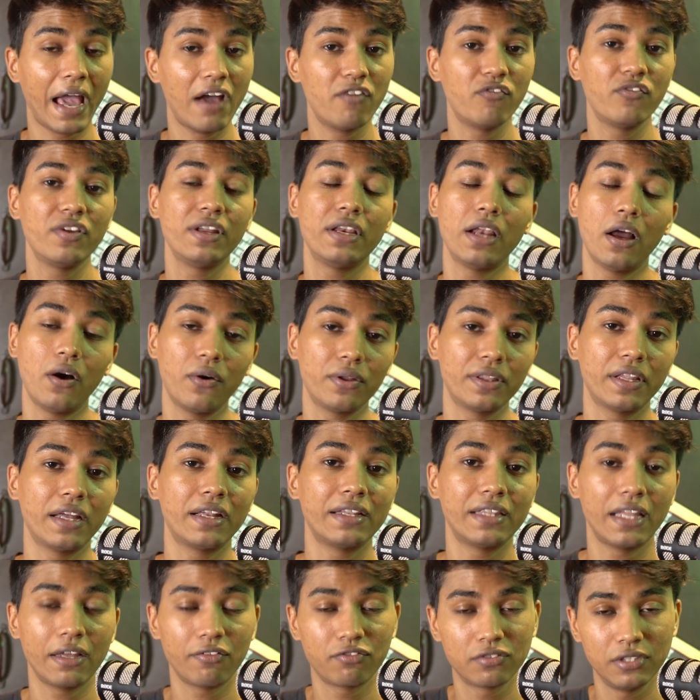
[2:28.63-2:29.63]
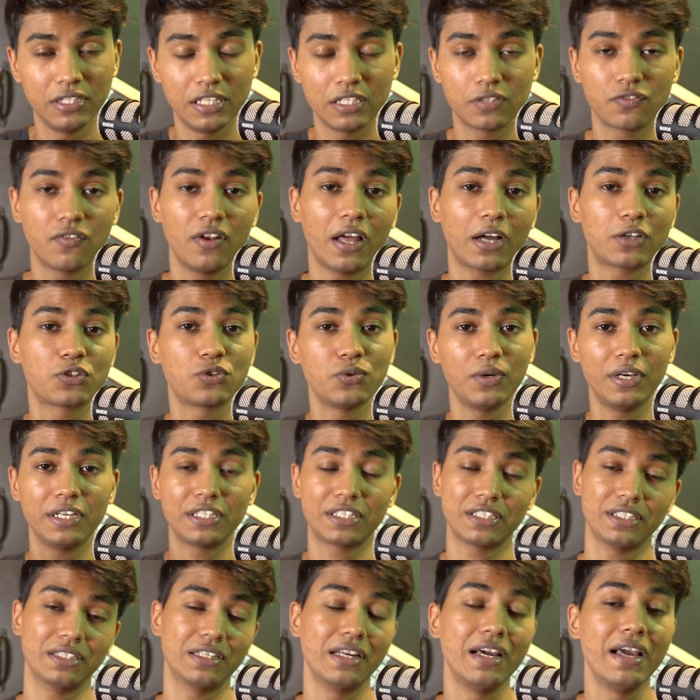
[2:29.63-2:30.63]
Every now and then, the, these
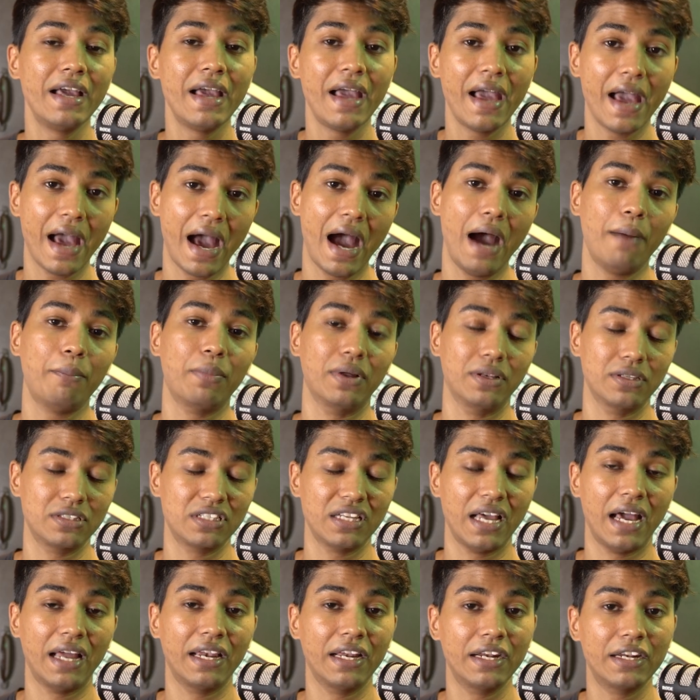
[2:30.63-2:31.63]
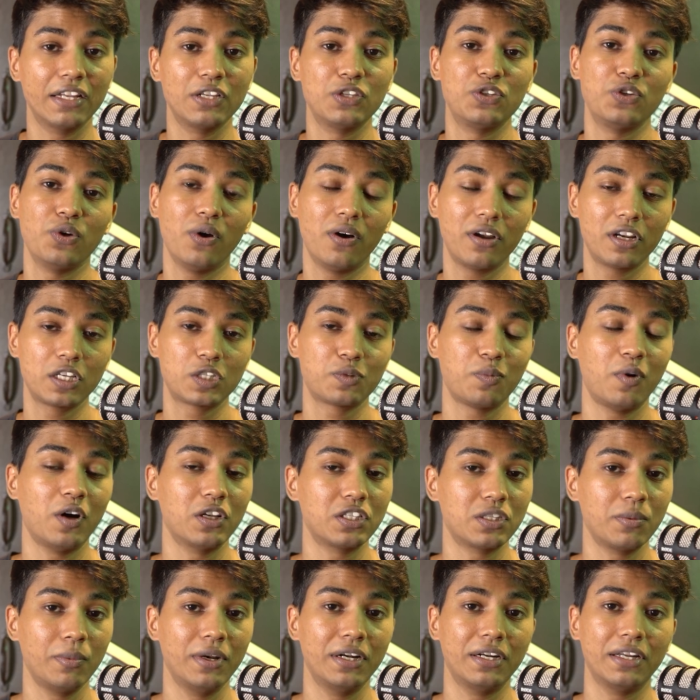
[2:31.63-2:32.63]
fluctuation happens, and it is your
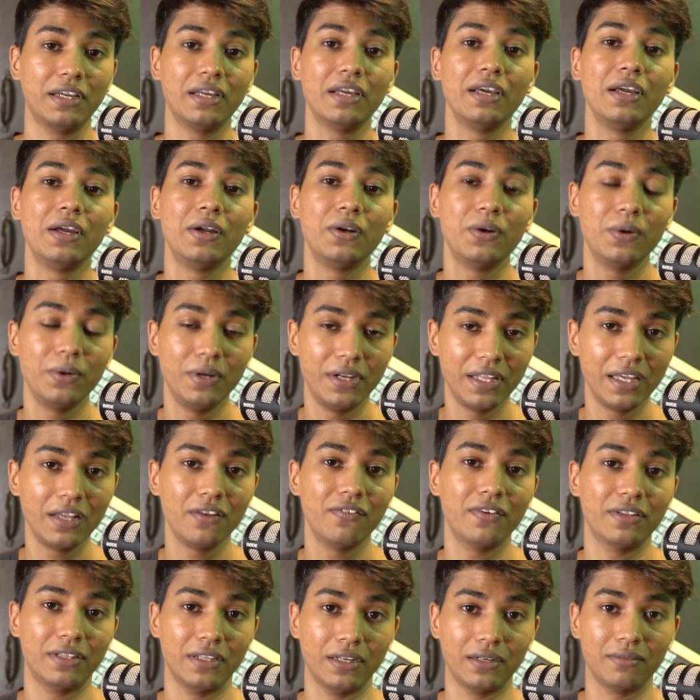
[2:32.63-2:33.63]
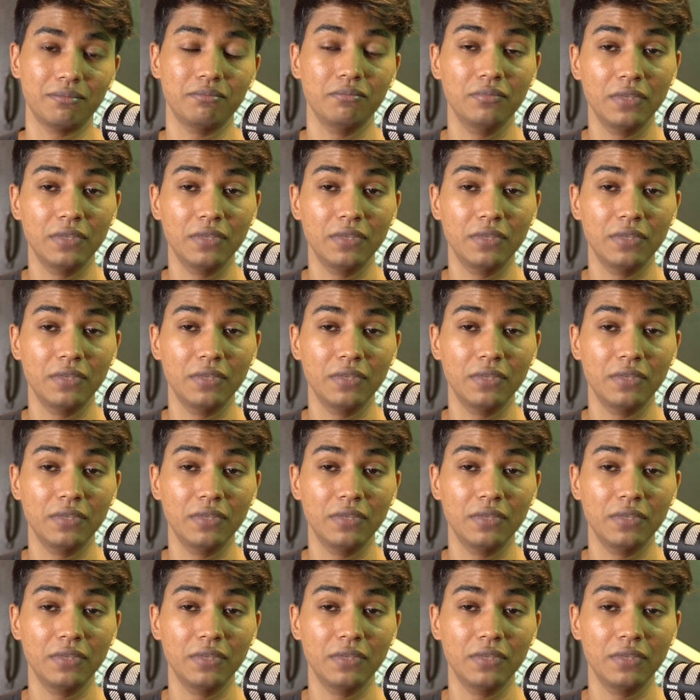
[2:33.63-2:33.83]
responsibility to deal with it.